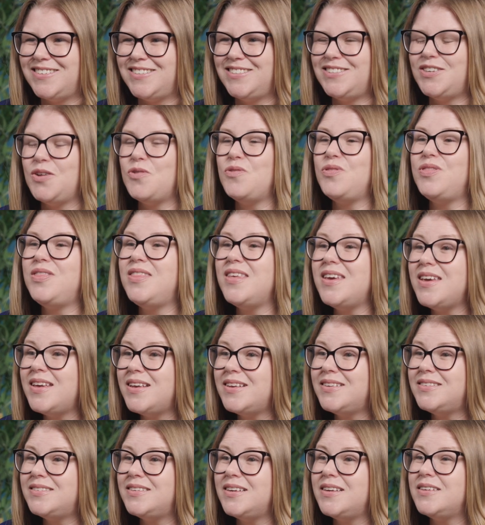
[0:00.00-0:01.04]
So
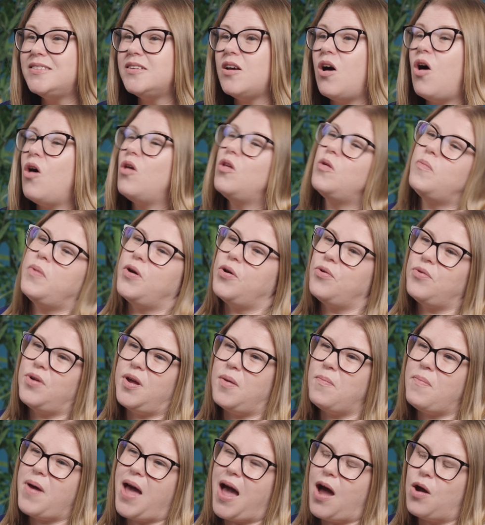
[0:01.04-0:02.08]
this is all about
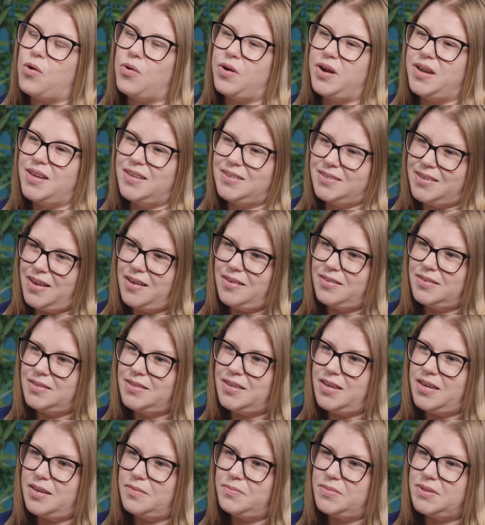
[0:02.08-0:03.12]
empowering sales
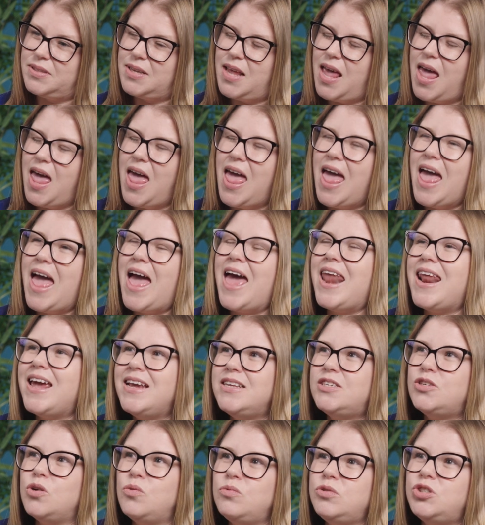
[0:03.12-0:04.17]
teams. And I
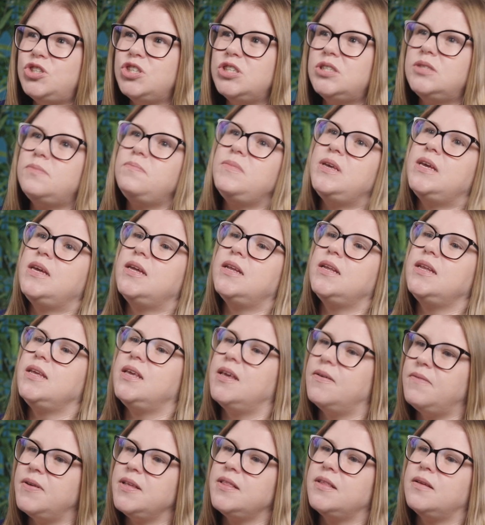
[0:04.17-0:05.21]
don't just mean
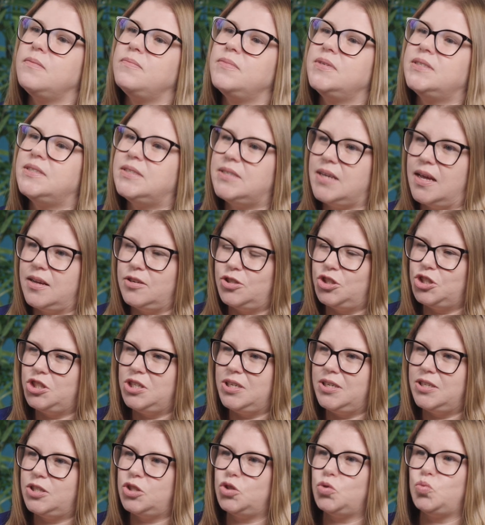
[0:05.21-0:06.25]
giving them sell
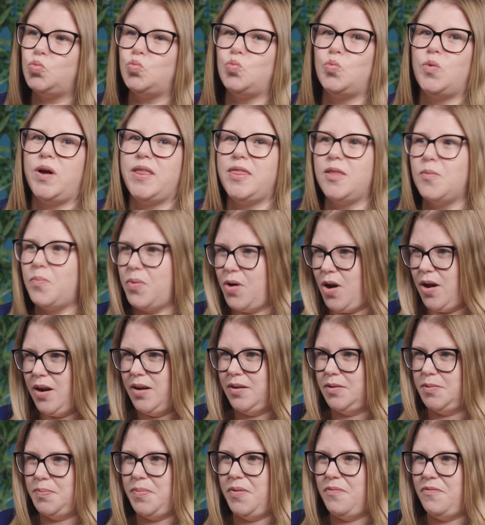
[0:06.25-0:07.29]
sheets when the
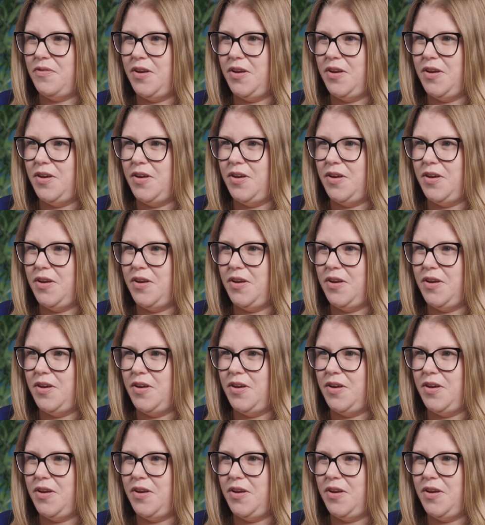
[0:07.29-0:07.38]
product's been